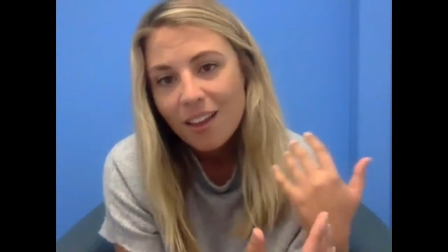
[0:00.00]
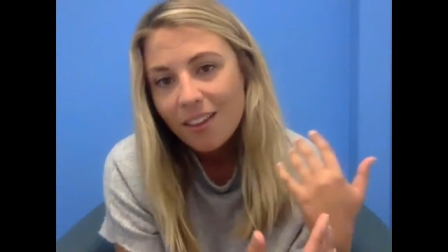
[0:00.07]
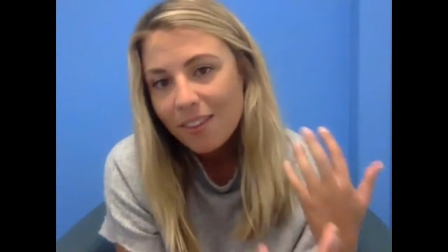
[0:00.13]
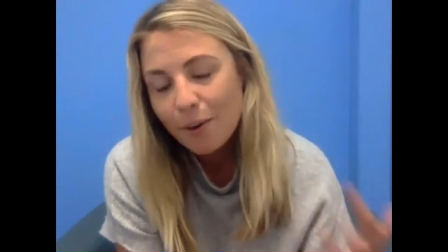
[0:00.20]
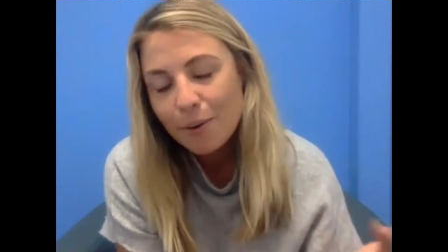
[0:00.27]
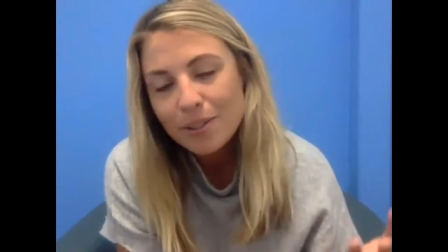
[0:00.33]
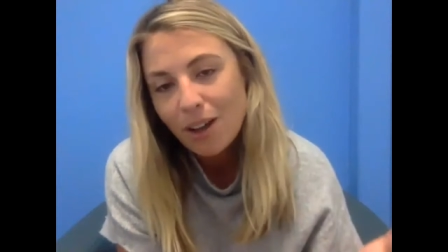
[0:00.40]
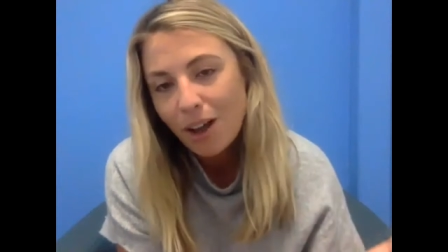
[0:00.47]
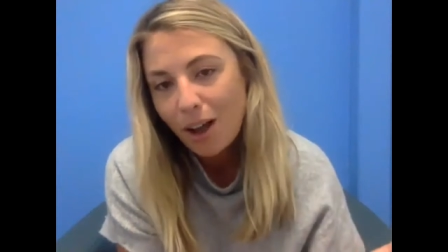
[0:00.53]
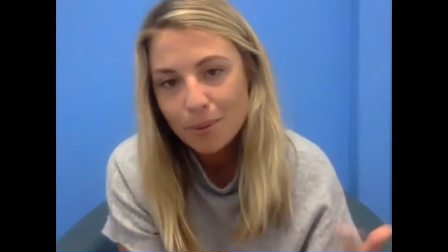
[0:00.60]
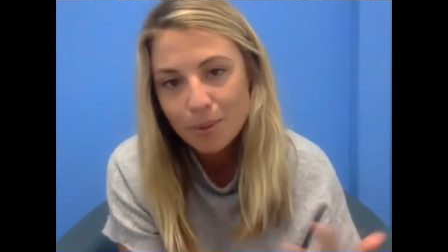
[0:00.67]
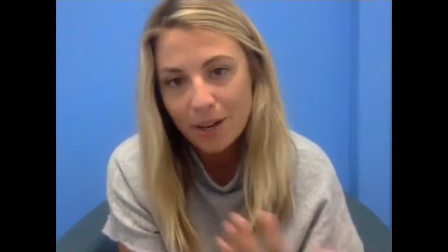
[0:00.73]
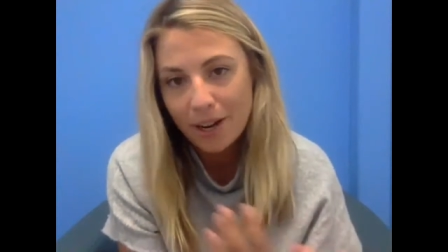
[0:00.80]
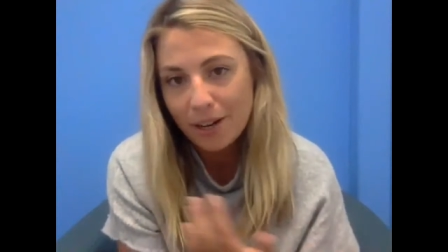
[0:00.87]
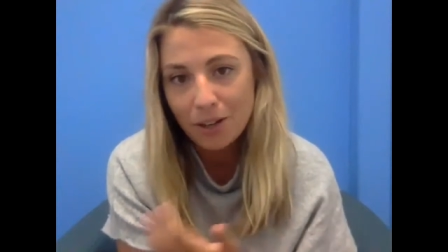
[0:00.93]
There were times
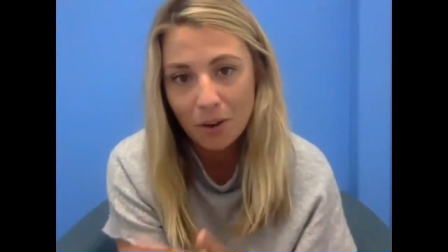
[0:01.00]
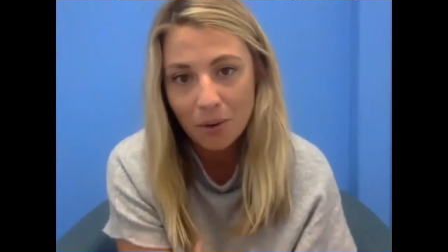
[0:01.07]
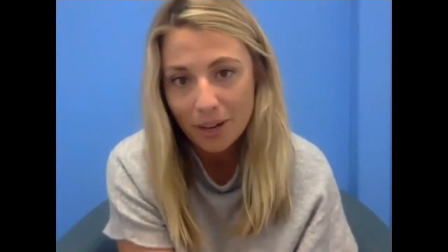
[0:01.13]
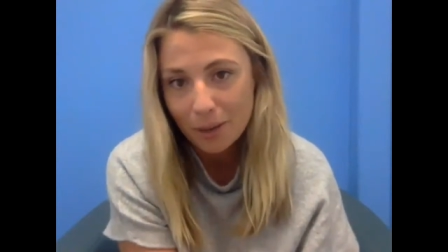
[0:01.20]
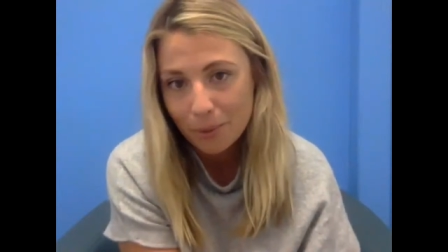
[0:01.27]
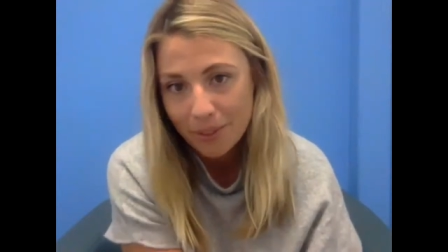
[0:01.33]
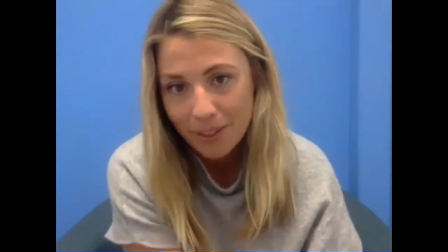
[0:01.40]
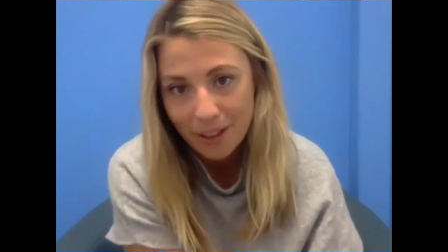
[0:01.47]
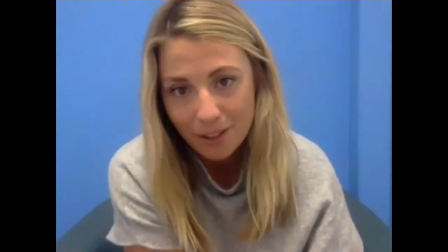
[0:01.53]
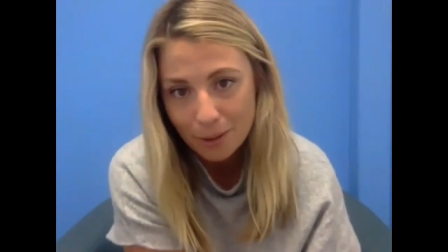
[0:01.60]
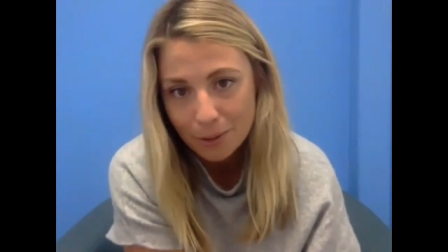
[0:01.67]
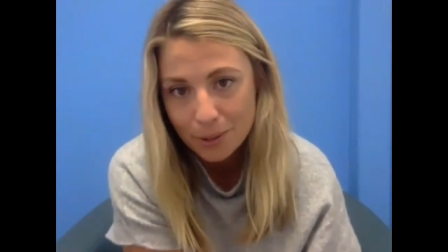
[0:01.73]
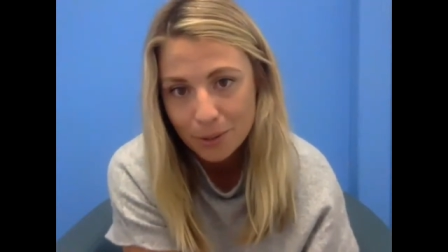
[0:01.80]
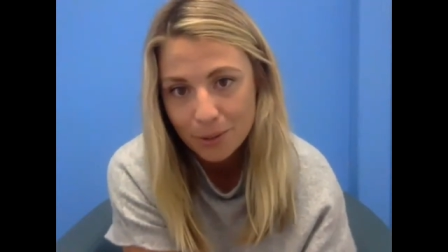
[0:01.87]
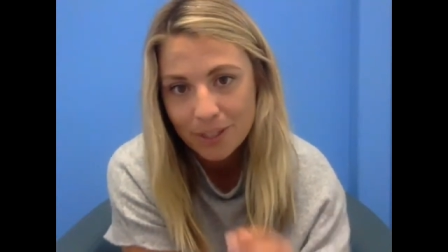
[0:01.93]
when I had no idea what the hell I
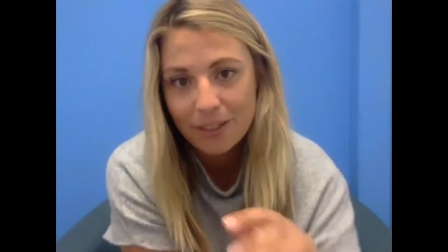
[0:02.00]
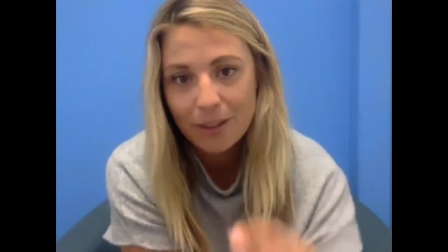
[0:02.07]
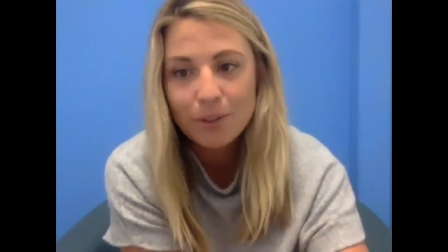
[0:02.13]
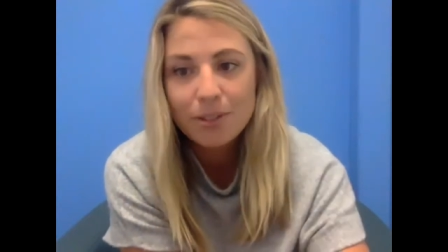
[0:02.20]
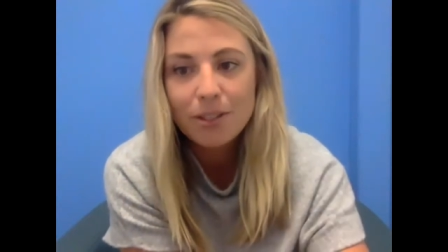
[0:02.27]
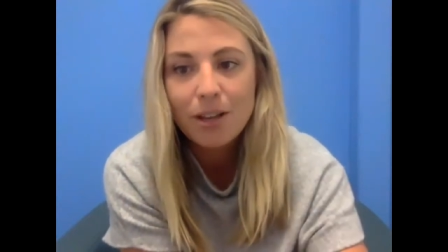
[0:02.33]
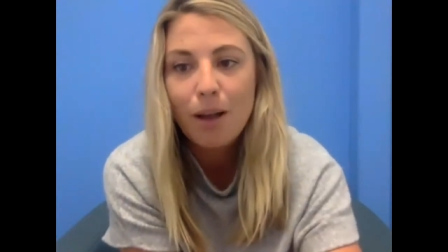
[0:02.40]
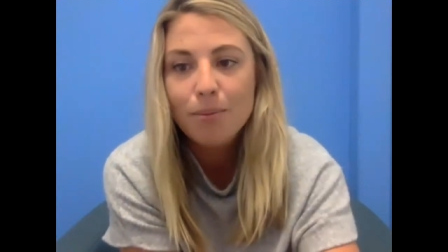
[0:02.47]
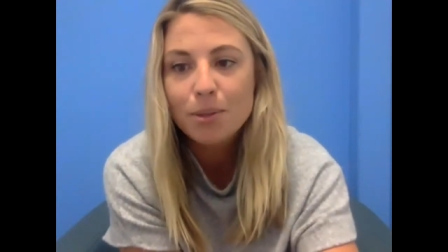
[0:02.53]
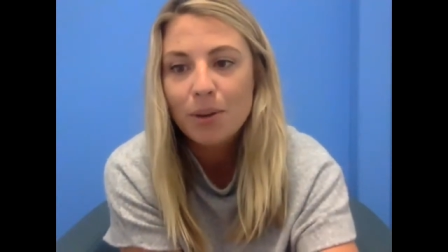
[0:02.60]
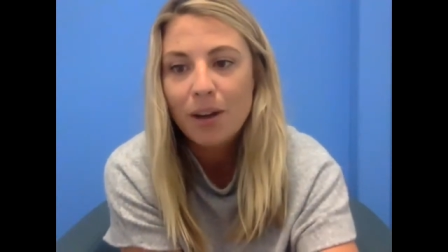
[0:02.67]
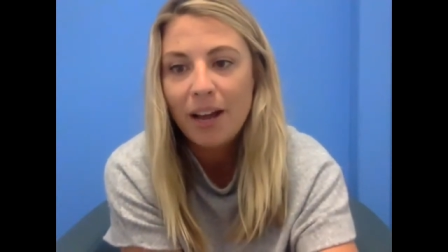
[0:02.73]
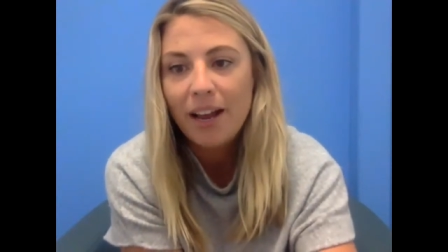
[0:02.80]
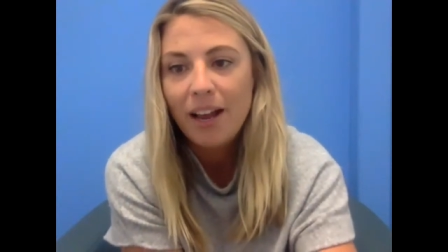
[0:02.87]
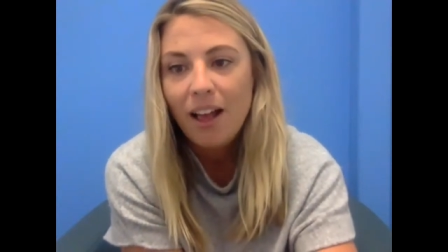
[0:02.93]
was doing. There were times when
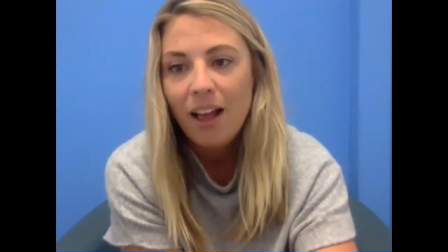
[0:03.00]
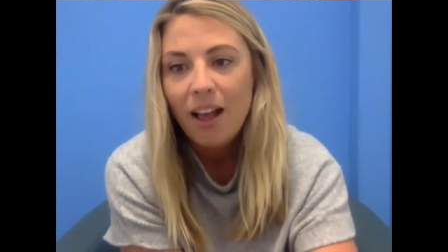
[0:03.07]
I